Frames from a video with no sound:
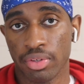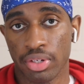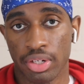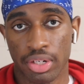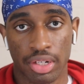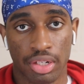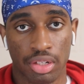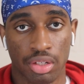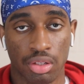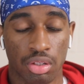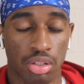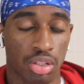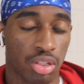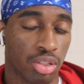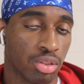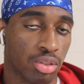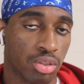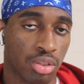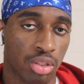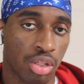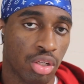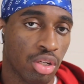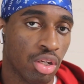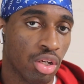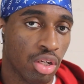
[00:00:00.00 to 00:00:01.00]
Then
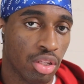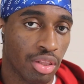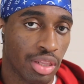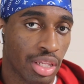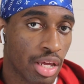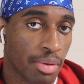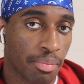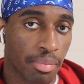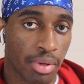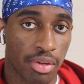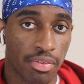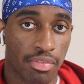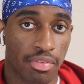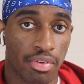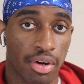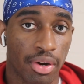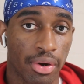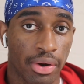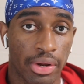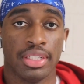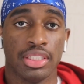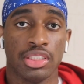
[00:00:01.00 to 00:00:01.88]
that may vary.